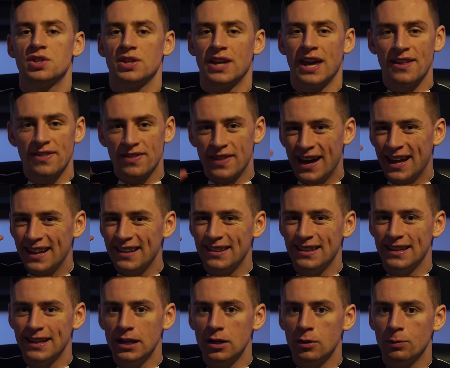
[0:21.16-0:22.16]
get that
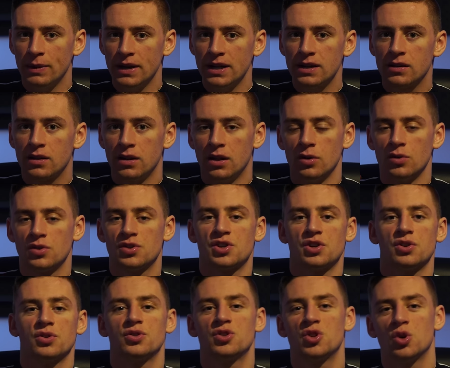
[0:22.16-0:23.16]
little bit
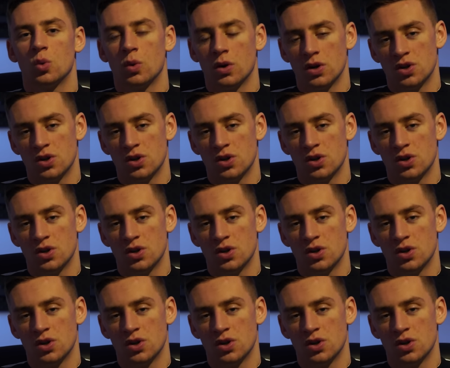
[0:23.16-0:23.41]
closer to our